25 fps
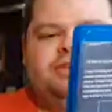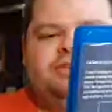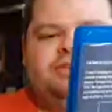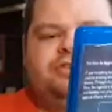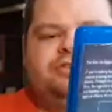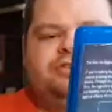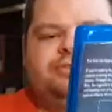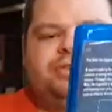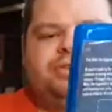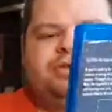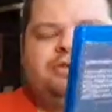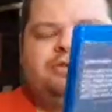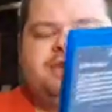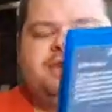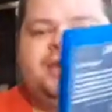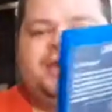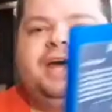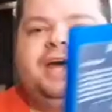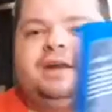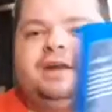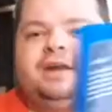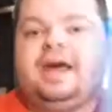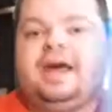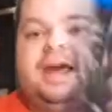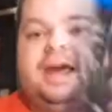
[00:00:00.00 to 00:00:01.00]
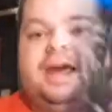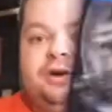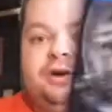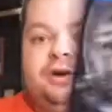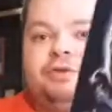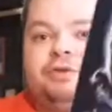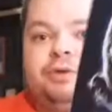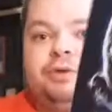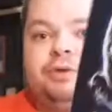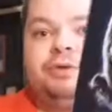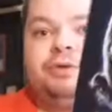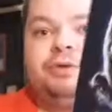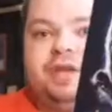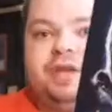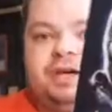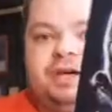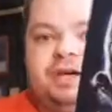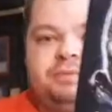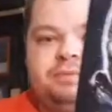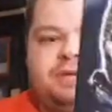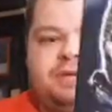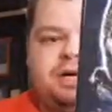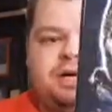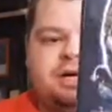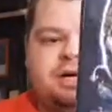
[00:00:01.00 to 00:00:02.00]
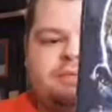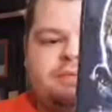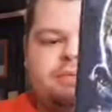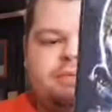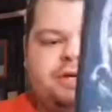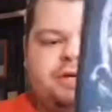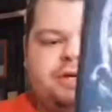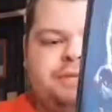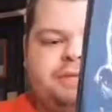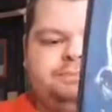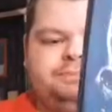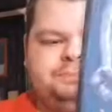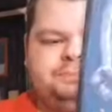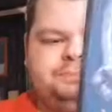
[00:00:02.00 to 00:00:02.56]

this movie and her real name, but